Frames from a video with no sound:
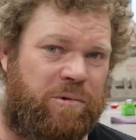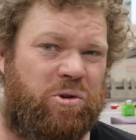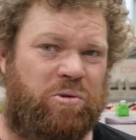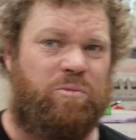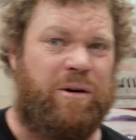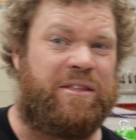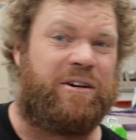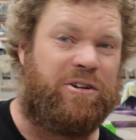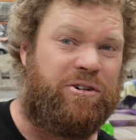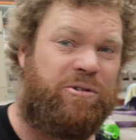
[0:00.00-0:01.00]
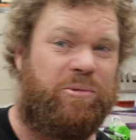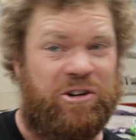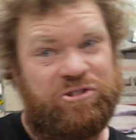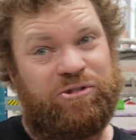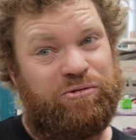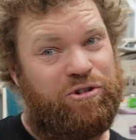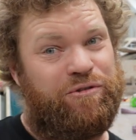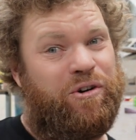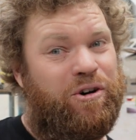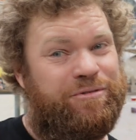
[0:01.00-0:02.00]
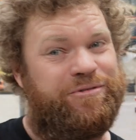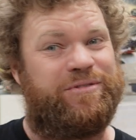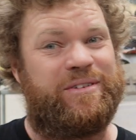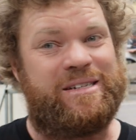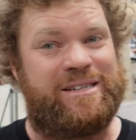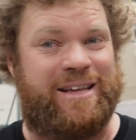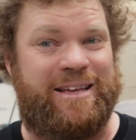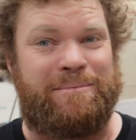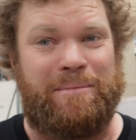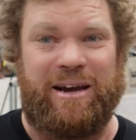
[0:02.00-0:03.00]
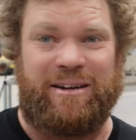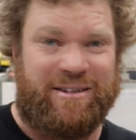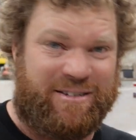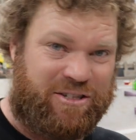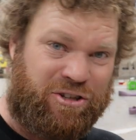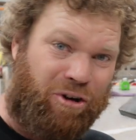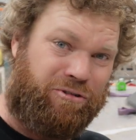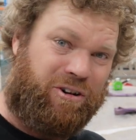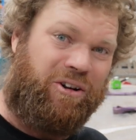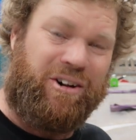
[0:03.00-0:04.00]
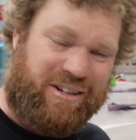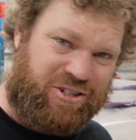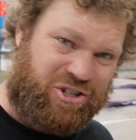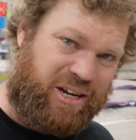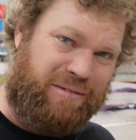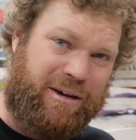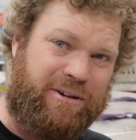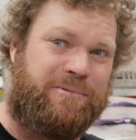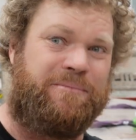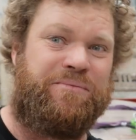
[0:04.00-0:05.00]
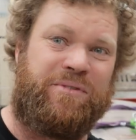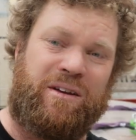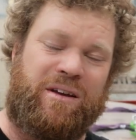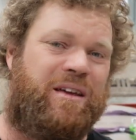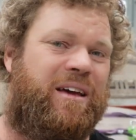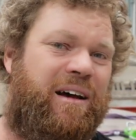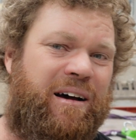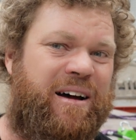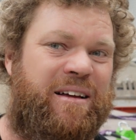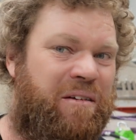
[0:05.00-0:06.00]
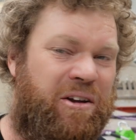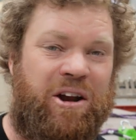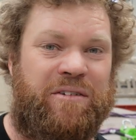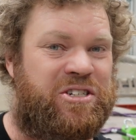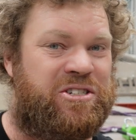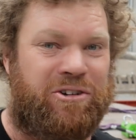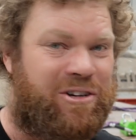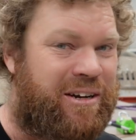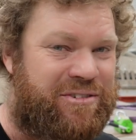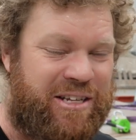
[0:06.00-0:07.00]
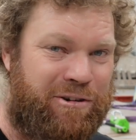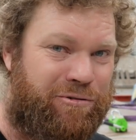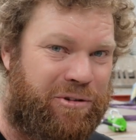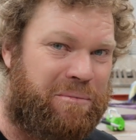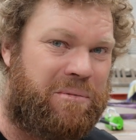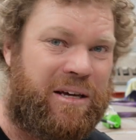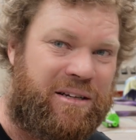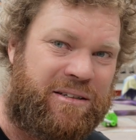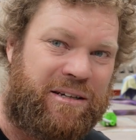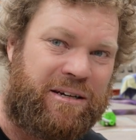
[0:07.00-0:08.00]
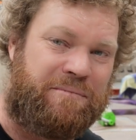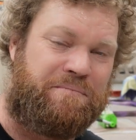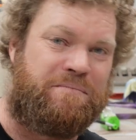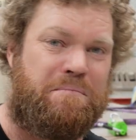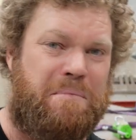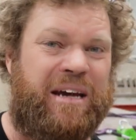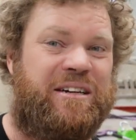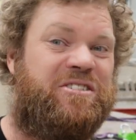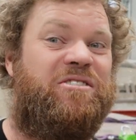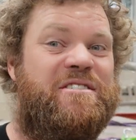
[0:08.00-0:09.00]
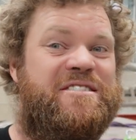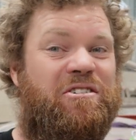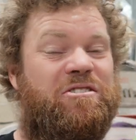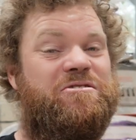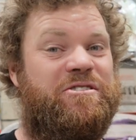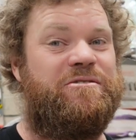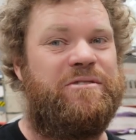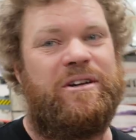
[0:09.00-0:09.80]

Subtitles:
well, one thing I learned when I took the roof off is that the magnets don't like the sheet metal. I don't know if it's just not enough steel for them there to magnetise onto,